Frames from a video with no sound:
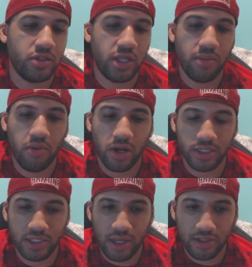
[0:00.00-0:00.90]
so that brought
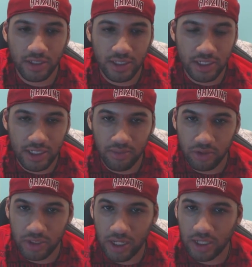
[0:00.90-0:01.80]
us down to
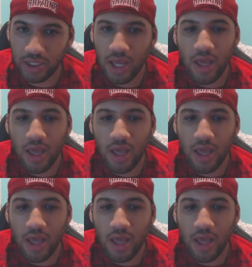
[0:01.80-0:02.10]
60%.